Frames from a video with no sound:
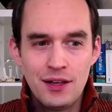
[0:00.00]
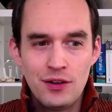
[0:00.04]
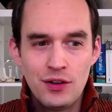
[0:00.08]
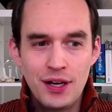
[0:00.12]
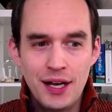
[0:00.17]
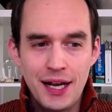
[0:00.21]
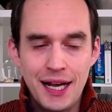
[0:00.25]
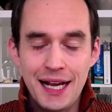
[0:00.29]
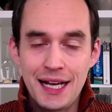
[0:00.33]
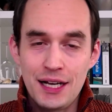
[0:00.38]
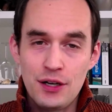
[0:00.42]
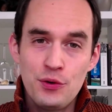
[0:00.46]

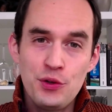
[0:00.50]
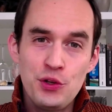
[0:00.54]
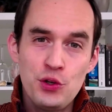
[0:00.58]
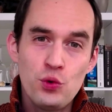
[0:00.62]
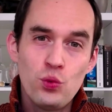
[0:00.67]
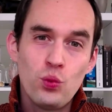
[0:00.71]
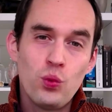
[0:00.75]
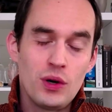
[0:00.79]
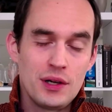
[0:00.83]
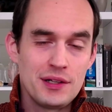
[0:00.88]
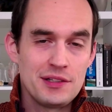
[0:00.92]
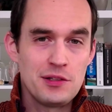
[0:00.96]
how you
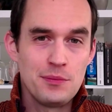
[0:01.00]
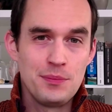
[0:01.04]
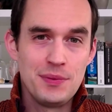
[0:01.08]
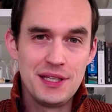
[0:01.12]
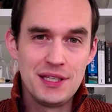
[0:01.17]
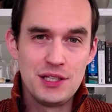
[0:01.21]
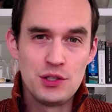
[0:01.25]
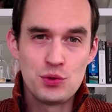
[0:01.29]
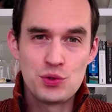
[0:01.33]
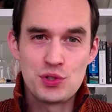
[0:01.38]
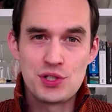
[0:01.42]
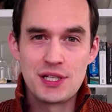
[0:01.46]
want to be
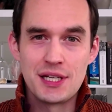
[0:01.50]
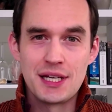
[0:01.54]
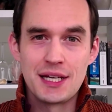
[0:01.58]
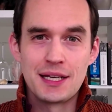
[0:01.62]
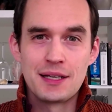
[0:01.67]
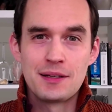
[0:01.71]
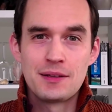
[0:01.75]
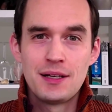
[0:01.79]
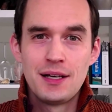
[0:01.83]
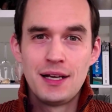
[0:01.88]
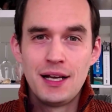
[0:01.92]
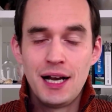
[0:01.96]

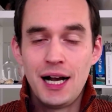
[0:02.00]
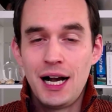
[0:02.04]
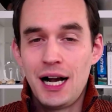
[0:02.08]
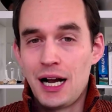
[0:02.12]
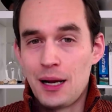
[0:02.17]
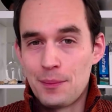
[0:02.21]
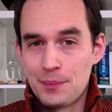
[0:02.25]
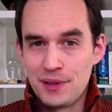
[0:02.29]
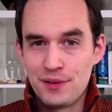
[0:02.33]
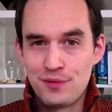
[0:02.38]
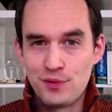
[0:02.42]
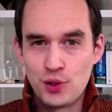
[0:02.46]
using
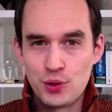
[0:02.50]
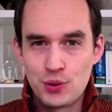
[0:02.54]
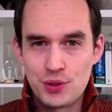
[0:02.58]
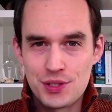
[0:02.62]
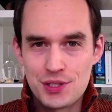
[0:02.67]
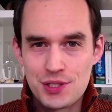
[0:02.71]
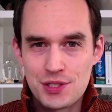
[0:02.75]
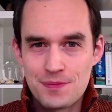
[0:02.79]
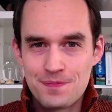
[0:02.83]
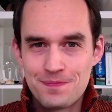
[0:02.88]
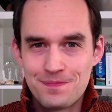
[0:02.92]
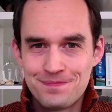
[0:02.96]

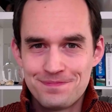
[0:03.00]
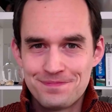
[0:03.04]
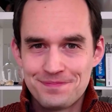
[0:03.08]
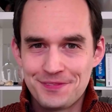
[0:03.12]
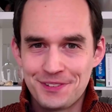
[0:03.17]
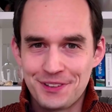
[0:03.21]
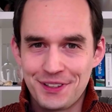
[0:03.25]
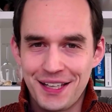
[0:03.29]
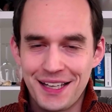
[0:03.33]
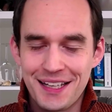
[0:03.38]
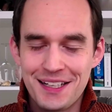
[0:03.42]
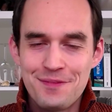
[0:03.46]
OmniFocus,
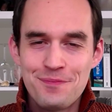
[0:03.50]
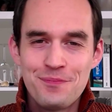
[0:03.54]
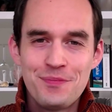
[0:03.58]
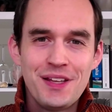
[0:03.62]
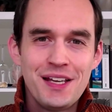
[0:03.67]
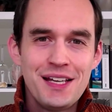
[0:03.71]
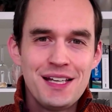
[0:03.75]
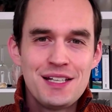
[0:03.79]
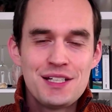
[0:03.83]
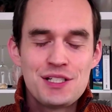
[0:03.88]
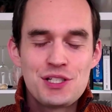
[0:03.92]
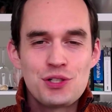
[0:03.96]
okay?
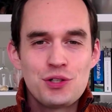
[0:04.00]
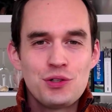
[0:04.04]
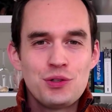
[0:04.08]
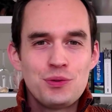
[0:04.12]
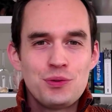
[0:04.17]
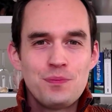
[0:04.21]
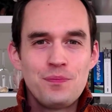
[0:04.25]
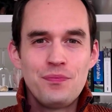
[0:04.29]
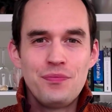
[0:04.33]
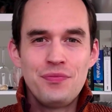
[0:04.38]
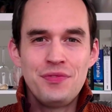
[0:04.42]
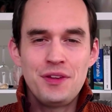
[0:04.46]
So
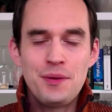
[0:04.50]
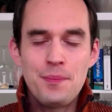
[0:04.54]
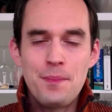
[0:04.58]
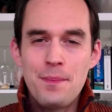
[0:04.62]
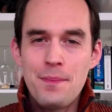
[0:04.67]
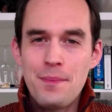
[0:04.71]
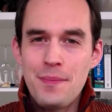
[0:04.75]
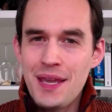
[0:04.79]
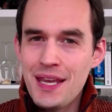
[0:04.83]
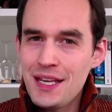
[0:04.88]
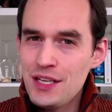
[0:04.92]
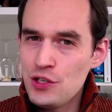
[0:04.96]
the
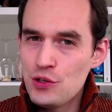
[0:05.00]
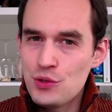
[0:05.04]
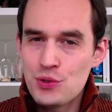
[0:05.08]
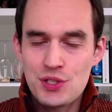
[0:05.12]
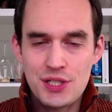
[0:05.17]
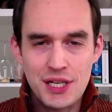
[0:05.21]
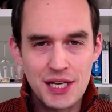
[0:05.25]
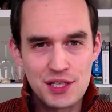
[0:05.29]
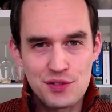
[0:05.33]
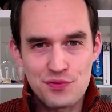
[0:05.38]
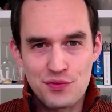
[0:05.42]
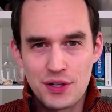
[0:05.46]
main use
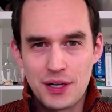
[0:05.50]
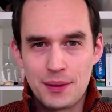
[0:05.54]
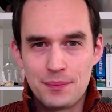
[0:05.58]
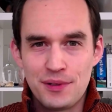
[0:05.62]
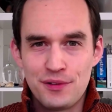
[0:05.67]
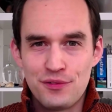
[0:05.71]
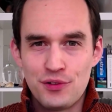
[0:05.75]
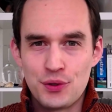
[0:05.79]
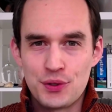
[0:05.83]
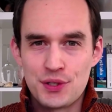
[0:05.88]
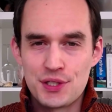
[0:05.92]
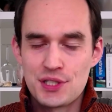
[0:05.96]
case for
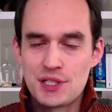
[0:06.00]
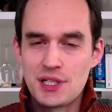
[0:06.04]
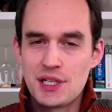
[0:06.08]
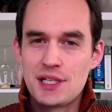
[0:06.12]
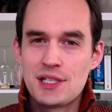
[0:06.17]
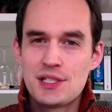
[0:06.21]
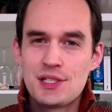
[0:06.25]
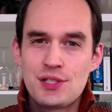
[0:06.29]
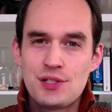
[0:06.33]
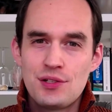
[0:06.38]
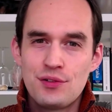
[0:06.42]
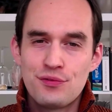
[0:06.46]
OmniFocus
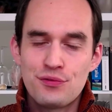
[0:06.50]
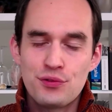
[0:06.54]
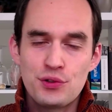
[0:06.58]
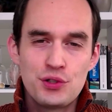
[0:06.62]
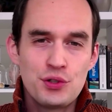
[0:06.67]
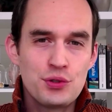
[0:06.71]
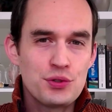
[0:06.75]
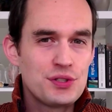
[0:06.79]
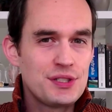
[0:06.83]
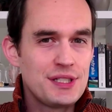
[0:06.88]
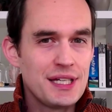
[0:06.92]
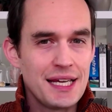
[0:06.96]
is for
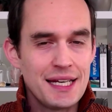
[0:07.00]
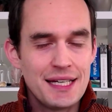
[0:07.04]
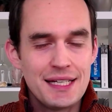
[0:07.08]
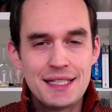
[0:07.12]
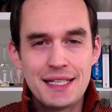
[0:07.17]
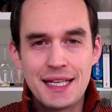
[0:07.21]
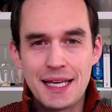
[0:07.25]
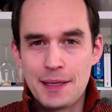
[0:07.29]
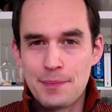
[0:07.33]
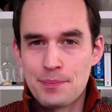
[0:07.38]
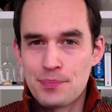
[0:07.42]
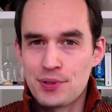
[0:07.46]
your
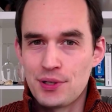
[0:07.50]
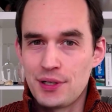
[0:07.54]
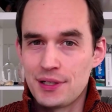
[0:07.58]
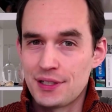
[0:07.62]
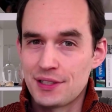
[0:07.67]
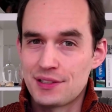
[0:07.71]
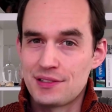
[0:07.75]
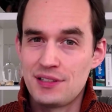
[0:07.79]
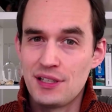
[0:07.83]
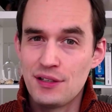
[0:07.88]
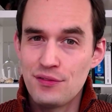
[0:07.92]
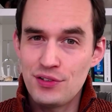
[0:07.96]
day-to-day
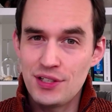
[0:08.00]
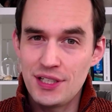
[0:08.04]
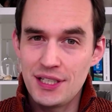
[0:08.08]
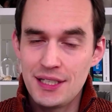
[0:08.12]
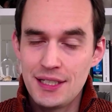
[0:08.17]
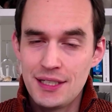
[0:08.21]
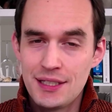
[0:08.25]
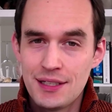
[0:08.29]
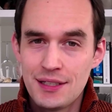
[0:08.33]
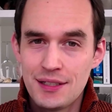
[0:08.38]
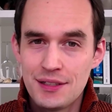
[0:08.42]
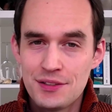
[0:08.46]

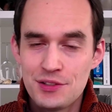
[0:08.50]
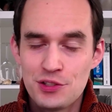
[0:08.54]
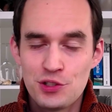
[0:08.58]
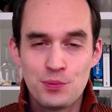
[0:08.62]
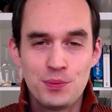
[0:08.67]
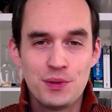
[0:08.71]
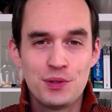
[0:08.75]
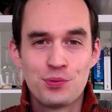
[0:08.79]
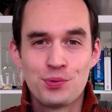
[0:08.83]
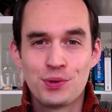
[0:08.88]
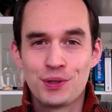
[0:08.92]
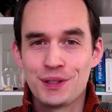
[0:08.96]
productivity to
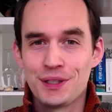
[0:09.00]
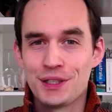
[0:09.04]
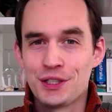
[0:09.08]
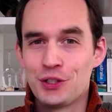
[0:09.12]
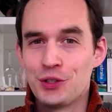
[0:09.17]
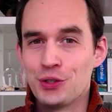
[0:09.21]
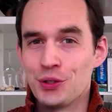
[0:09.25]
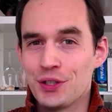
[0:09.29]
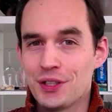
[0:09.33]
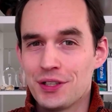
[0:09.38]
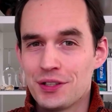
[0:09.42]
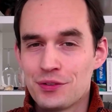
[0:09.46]
be really
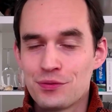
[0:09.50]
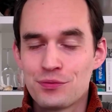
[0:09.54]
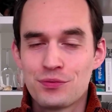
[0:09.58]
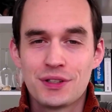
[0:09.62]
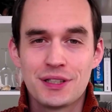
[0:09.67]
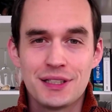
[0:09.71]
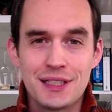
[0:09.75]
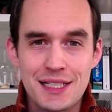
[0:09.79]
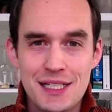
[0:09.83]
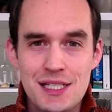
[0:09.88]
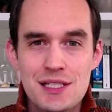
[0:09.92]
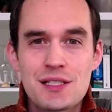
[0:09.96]
good,
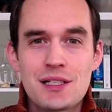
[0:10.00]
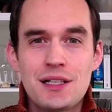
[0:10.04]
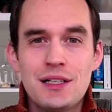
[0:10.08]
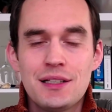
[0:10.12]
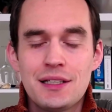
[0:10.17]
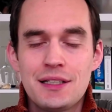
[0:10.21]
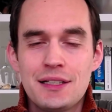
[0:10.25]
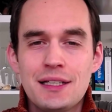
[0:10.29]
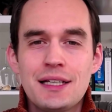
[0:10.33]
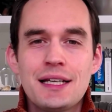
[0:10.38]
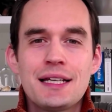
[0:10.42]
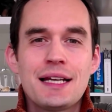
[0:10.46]
really
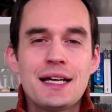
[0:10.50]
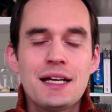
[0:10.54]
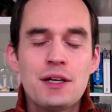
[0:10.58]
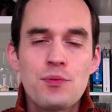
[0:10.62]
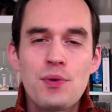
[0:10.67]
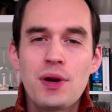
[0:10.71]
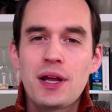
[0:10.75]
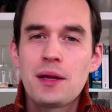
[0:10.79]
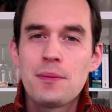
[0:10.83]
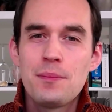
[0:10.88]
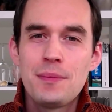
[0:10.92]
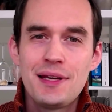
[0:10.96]
solid. And I
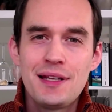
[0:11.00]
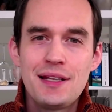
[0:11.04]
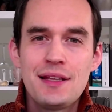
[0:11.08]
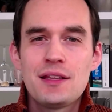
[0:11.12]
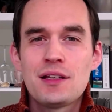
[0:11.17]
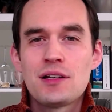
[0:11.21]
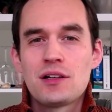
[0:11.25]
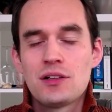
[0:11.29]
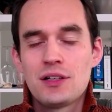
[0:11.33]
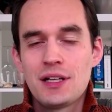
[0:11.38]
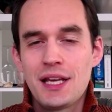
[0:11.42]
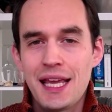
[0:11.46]
recommend
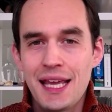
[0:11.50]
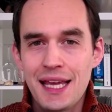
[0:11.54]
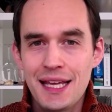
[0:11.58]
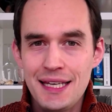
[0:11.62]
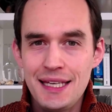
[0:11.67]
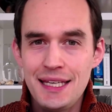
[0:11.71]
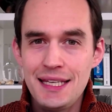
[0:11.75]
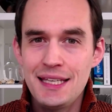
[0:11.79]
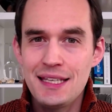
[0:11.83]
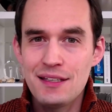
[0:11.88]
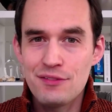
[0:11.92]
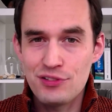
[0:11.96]
that on
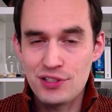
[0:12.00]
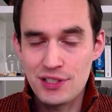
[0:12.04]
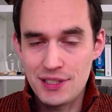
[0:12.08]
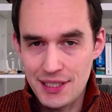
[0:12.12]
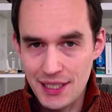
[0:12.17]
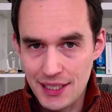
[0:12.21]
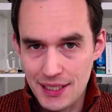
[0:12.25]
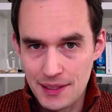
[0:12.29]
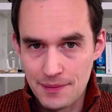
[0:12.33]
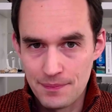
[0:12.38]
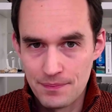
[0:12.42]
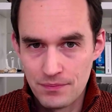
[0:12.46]
any given
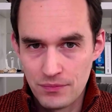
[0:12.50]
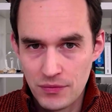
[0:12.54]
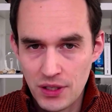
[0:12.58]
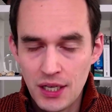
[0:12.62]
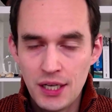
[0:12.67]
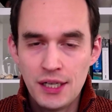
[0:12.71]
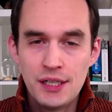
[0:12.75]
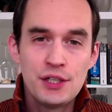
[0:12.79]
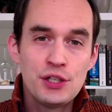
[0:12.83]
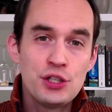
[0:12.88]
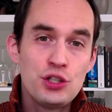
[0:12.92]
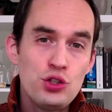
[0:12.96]
day,
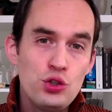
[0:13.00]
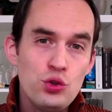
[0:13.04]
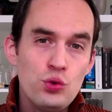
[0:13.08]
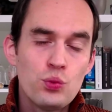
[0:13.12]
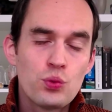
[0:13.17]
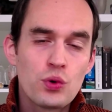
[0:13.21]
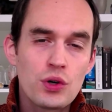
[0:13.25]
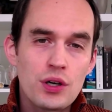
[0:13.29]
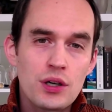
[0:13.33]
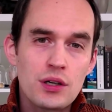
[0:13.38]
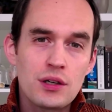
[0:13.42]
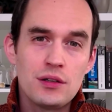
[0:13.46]
you
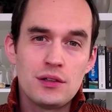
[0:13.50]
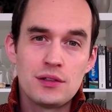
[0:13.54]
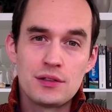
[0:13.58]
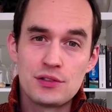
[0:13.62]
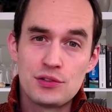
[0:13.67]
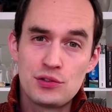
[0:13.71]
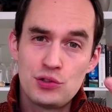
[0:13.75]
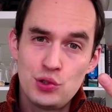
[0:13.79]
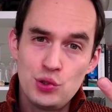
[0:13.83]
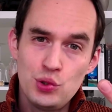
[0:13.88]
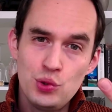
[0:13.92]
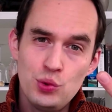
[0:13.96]
work on
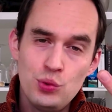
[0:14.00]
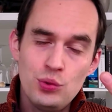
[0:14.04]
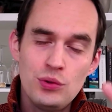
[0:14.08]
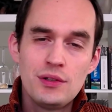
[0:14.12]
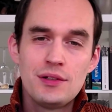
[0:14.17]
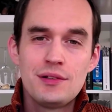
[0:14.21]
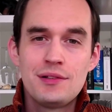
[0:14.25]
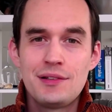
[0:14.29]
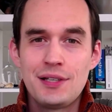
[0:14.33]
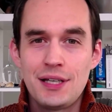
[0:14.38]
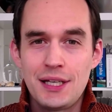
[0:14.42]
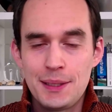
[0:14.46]
two
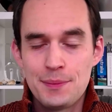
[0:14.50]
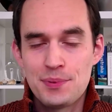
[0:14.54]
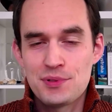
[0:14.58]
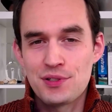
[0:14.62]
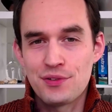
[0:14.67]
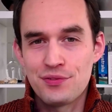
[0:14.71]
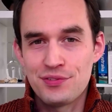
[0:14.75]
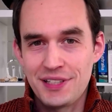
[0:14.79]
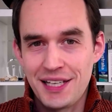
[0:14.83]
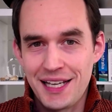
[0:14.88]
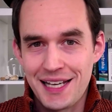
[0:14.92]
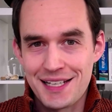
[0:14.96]
types
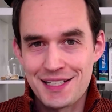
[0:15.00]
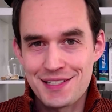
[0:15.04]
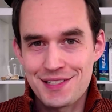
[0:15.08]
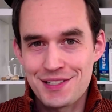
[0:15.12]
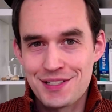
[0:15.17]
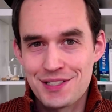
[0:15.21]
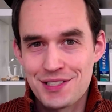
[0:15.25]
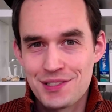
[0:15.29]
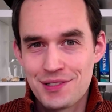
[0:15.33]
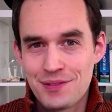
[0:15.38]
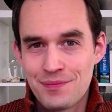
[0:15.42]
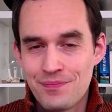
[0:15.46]
of
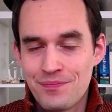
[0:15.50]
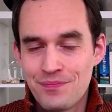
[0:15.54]
tasks.